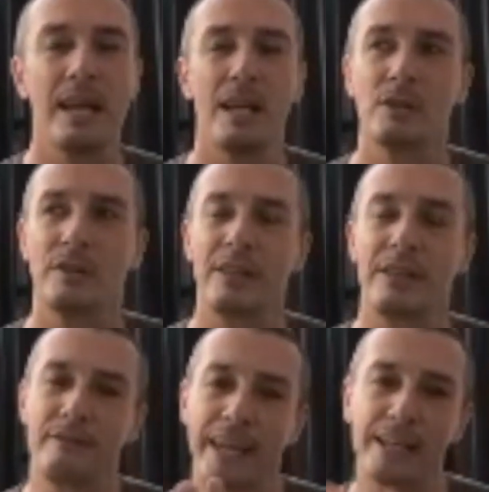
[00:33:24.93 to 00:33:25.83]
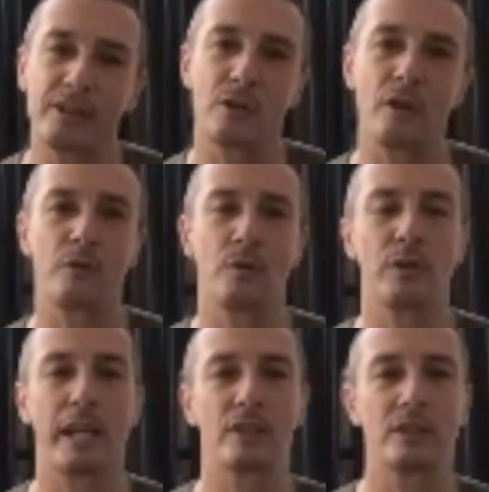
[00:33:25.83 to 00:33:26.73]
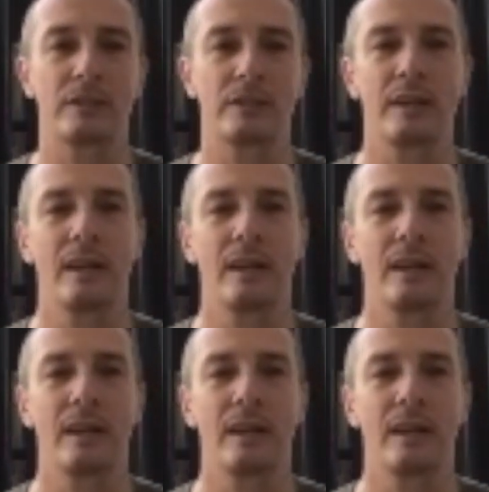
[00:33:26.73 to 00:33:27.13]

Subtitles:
So that the vagus nerve connection